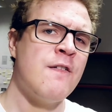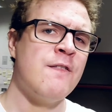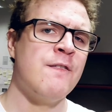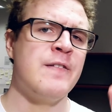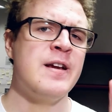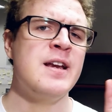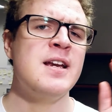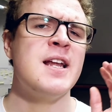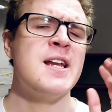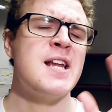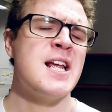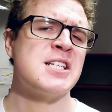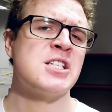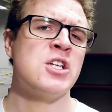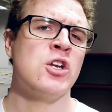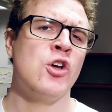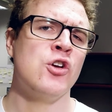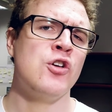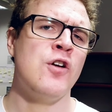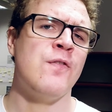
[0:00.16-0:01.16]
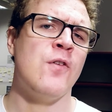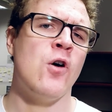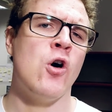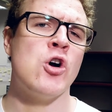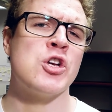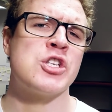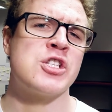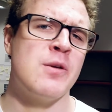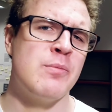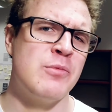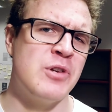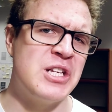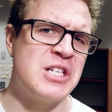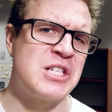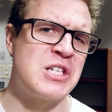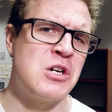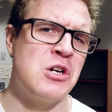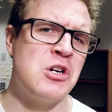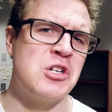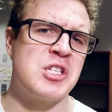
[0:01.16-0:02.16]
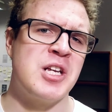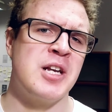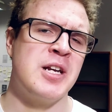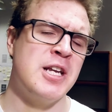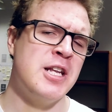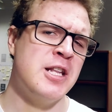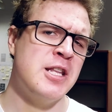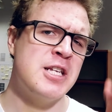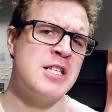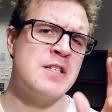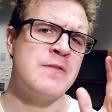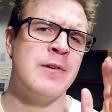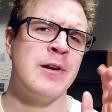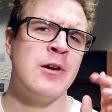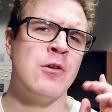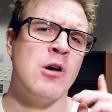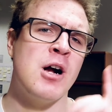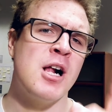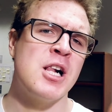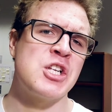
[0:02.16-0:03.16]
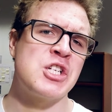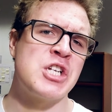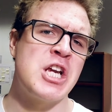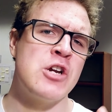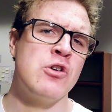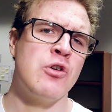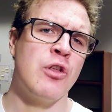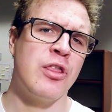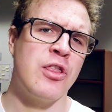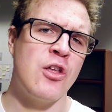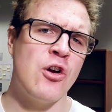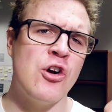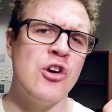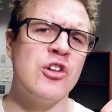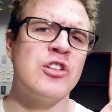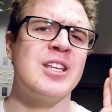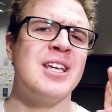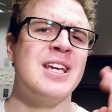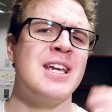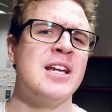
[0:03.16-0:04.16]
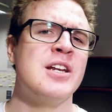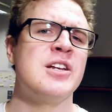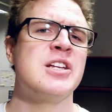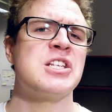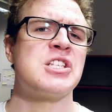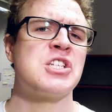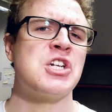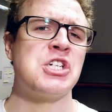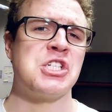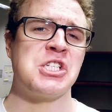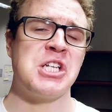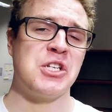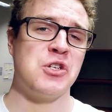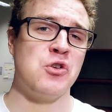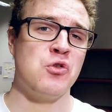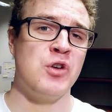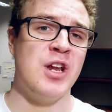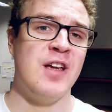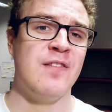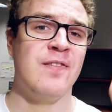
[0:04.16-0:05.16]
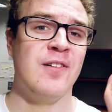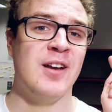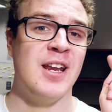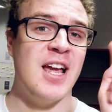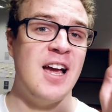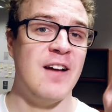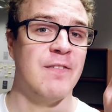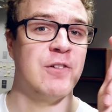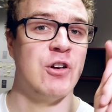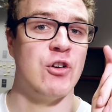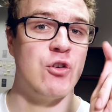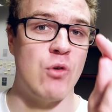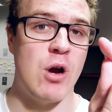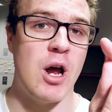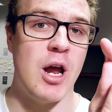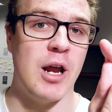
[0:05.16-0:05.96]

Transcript: Finland has a lot of awesome desserts, and in this video I'll show you 13 desserts that you definitely have to try.